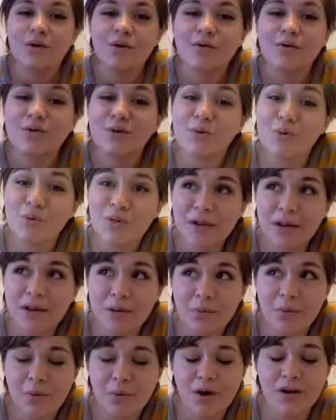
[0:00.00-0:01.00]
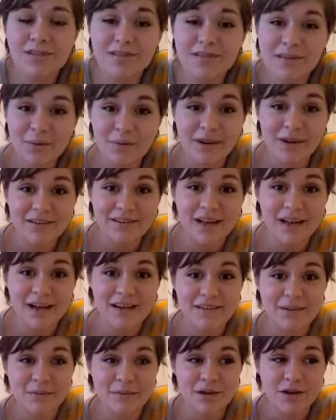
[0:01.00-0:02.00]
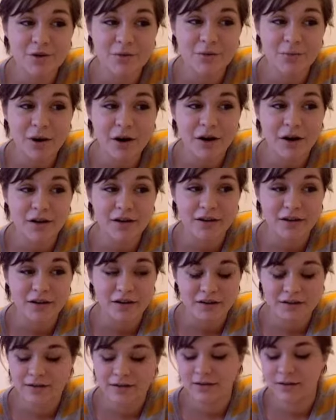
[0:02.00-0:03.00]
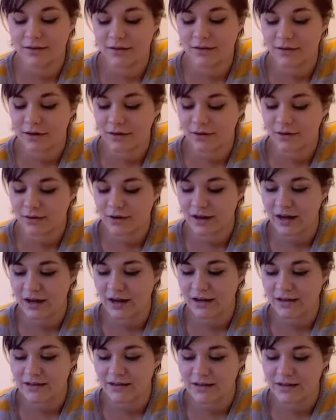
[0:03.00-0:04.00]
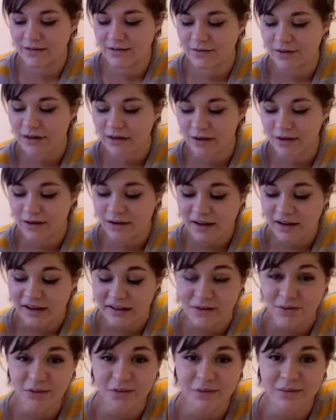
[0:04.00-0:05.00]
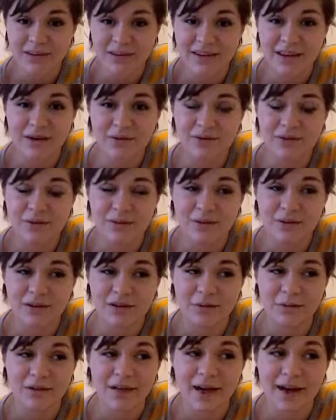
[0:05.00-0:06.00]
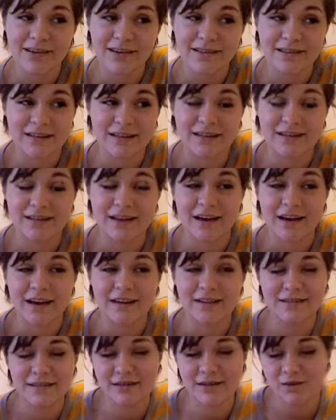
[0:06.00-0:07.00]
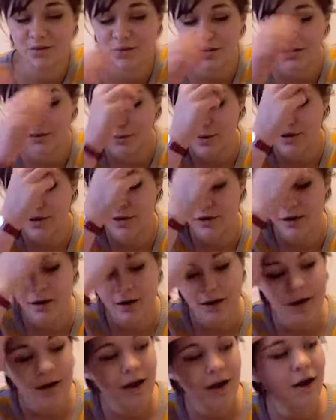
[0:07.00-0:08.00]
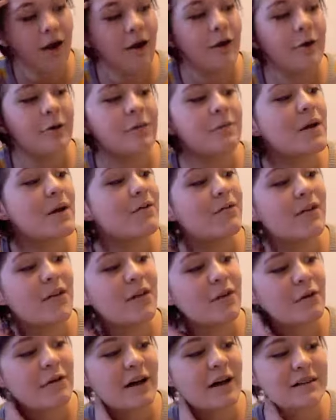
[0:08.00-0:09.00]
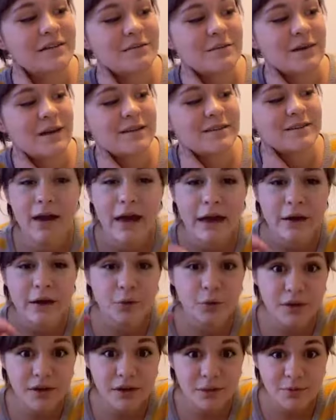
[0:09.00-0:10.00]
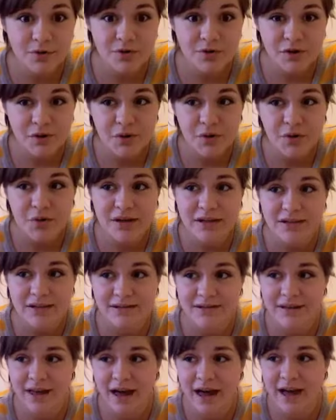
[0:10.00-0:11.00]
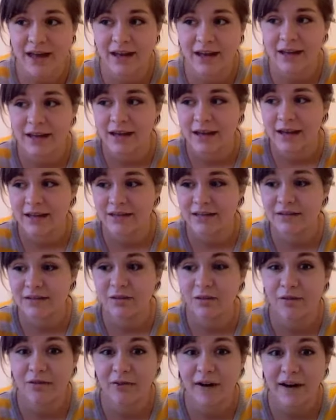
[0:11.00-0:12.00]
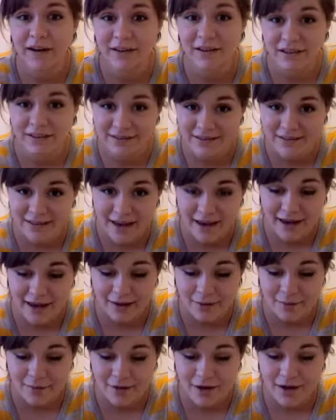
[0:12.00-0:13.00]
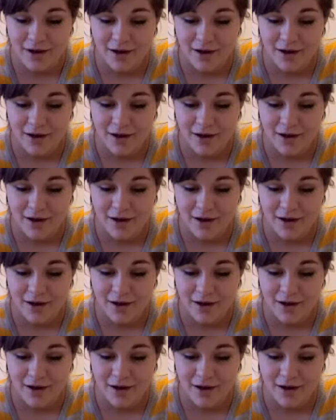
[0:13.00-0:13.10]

so cool thing number one is that we had class at Minot Park the other day instead of in the classroom, and that was really relaxing and nice, enjoying the weather with my fellow classmates. And cool thing number two is that instead of a final exam,